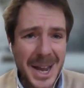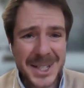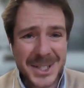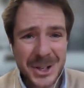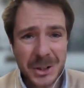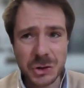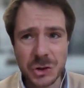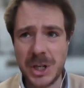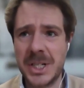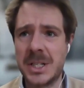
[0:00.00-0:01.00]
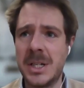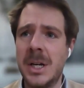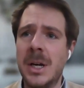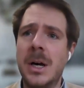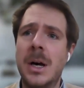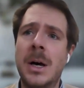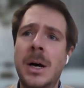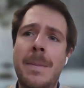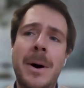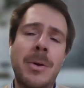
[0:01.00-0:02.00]
And it's not just
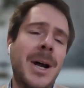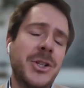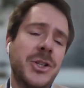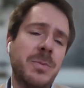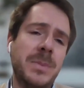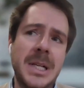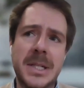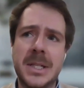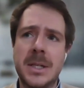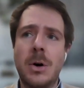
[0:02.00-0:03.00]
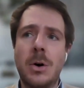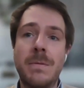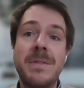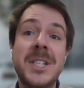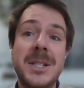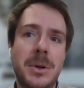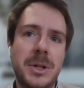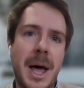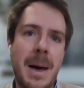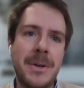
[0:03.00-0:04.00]
about large spills or
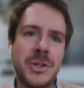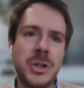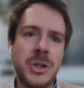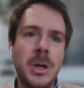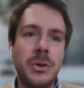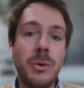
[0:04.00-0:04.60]
visible damage.